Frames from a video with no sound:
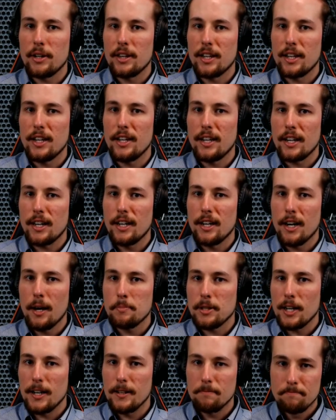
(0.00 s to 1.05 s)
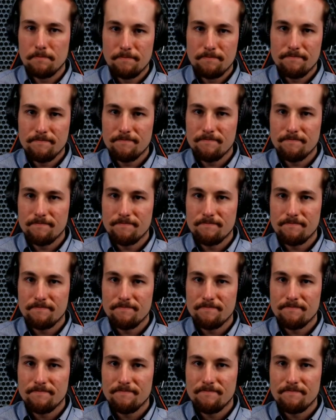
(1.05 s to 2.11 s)
then and get an update.
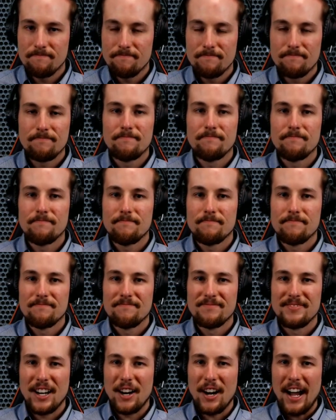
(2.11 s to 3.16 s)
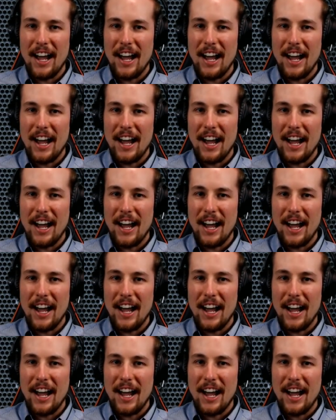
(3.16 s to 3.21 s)
Thank you so much. All right.